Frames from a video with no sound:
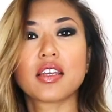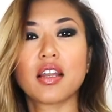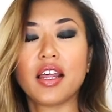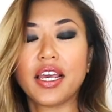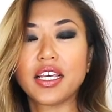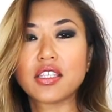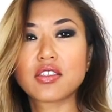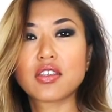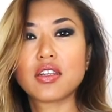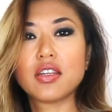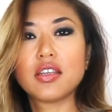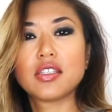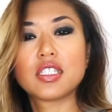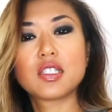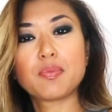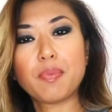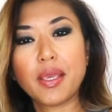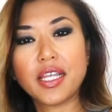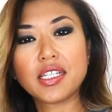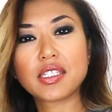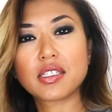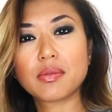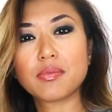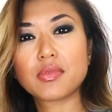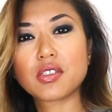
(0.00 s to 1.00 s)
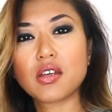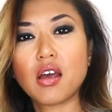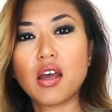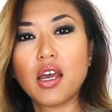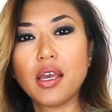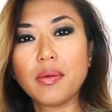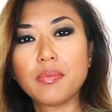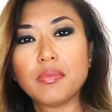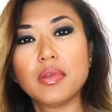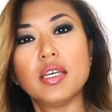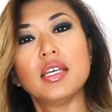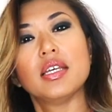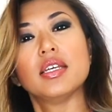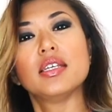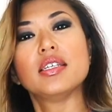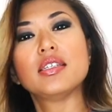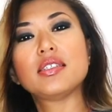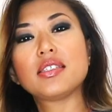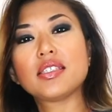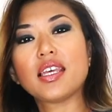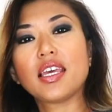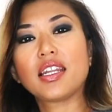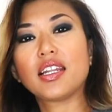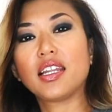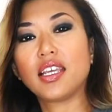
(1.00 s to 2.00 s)
to like sort of spend some time
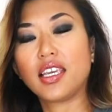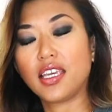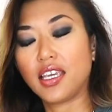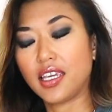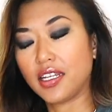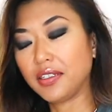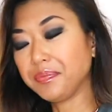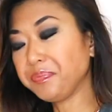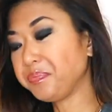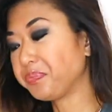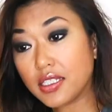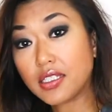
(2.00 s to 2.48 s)
settling in.